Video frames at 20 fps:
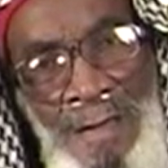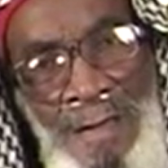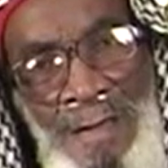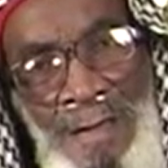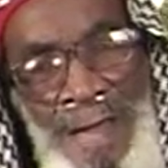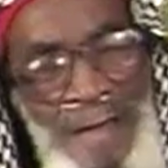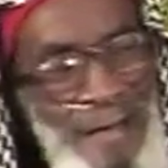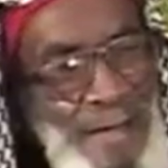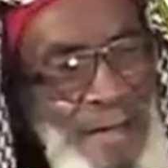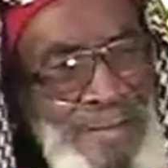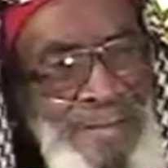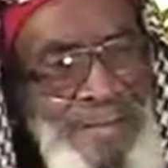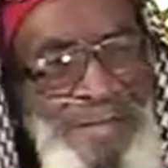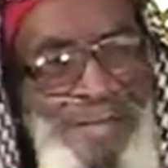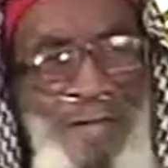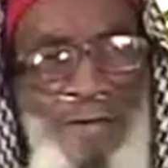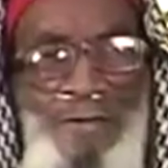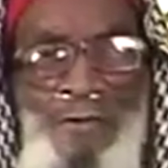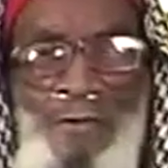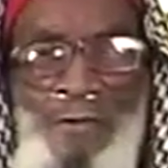I don't have to
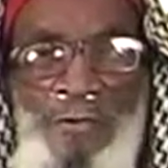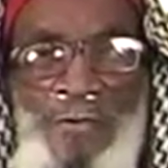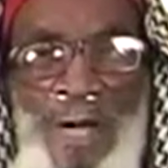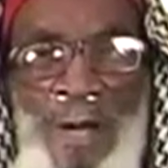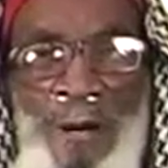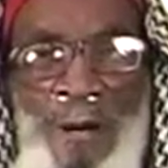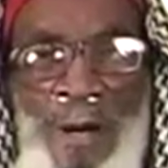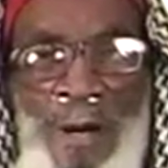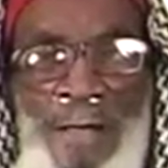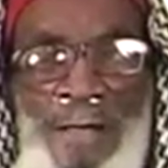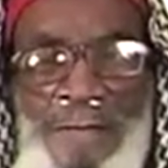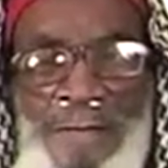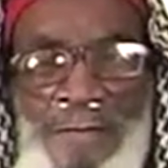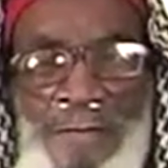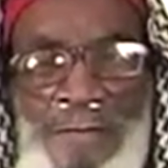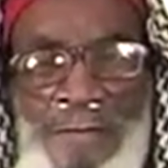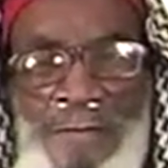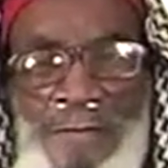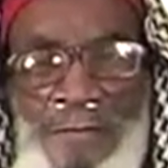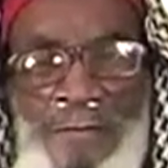tell you who they was.
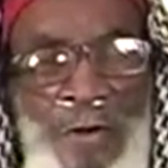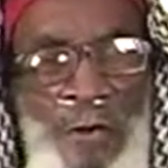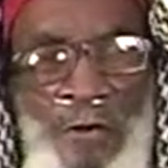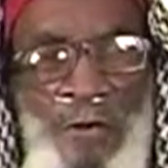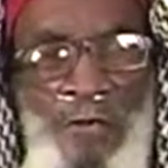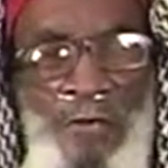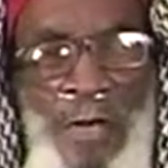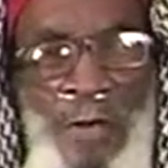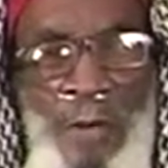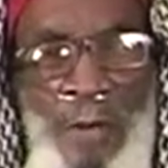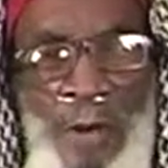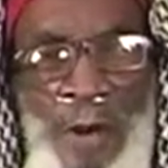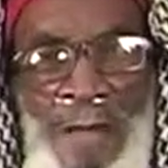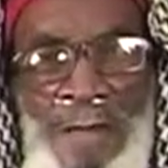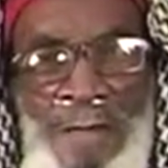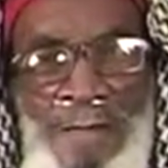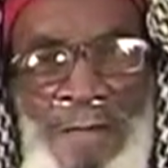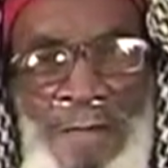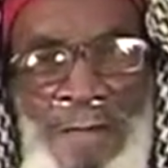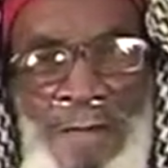You know who they
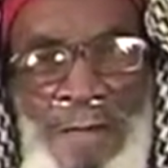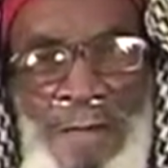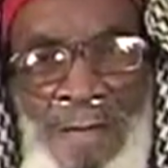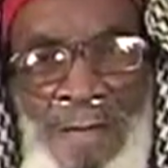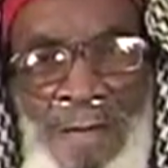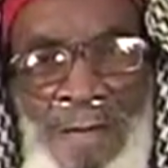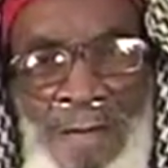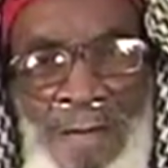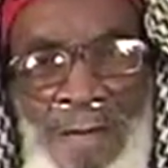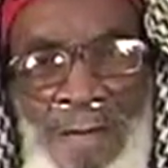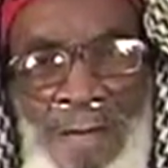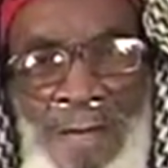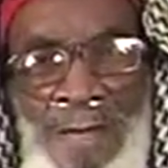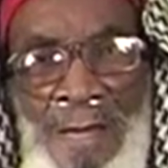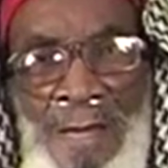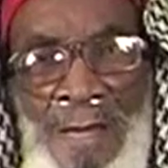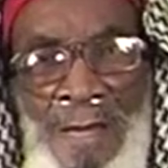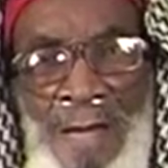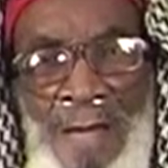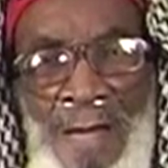was.
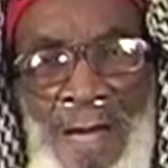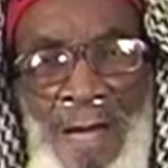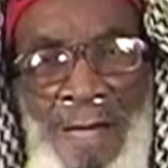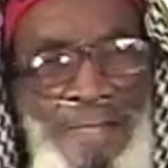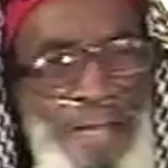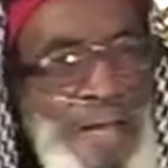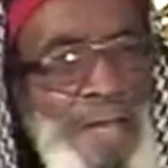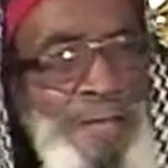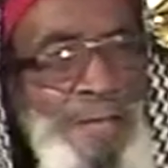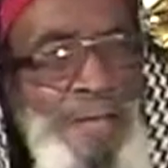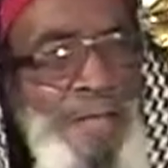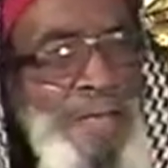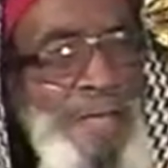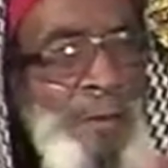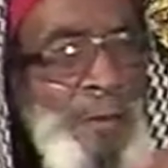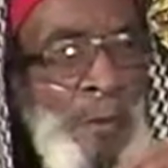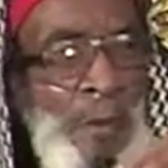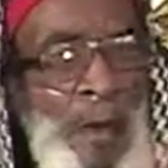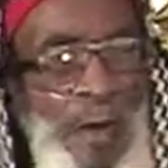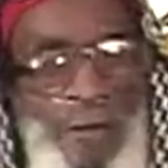And they
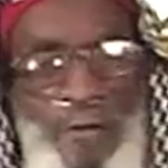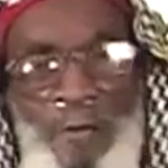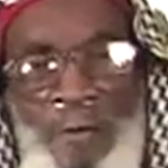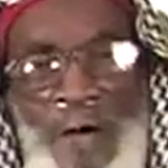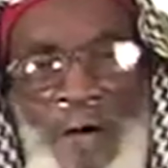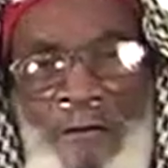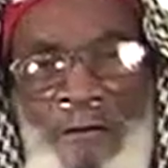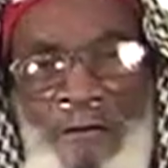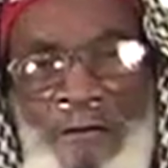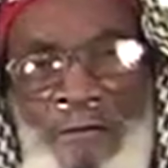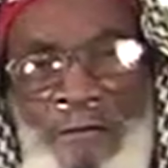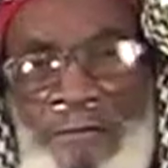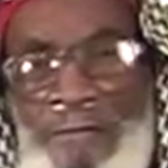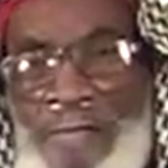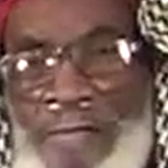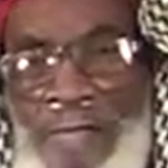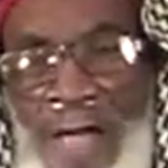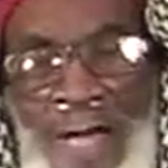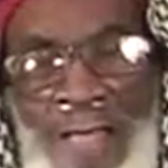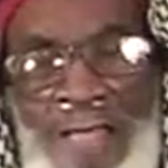walking around
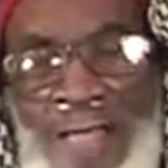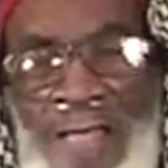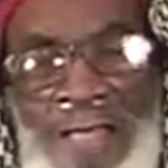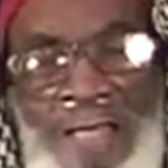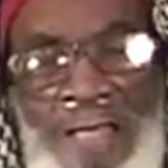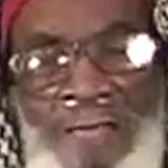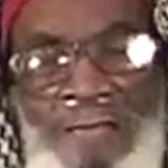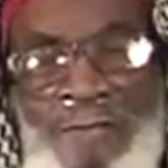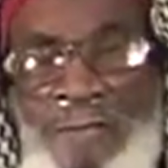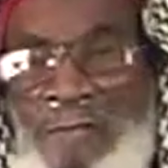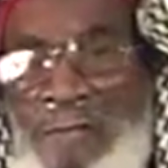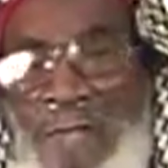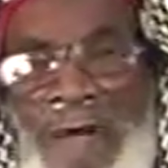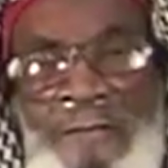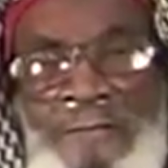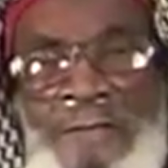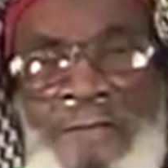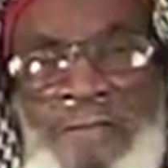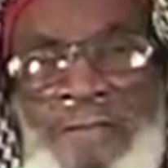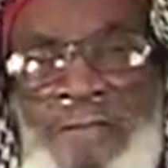like they didn't do
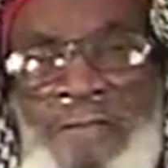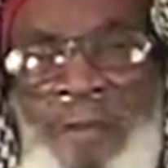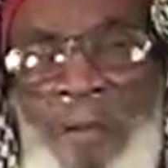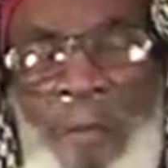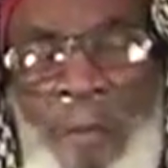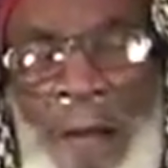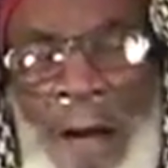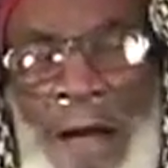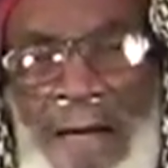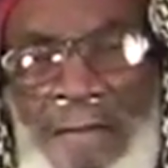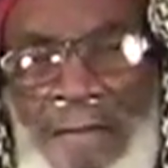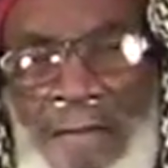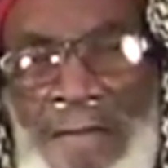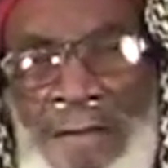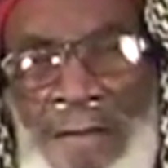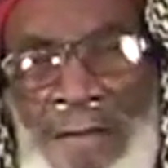nothing to nobody.